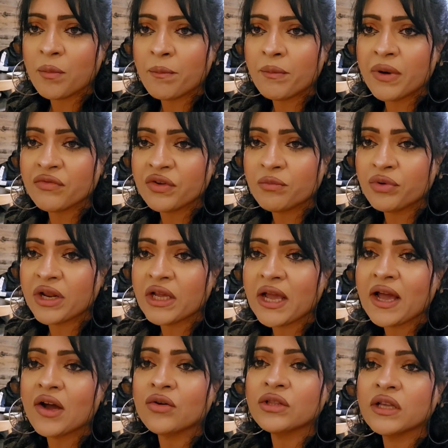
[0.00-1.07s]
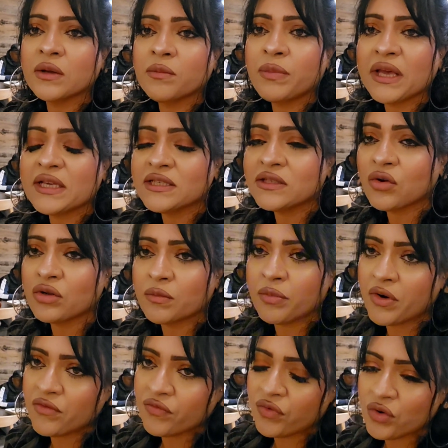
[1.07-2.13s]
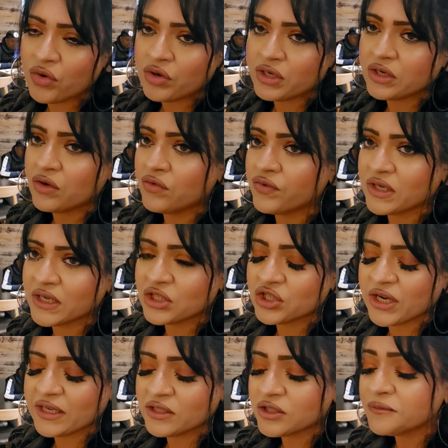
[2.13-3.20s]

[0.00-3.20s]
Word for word: muffin break out they're based on the bottom floor in ilford exchange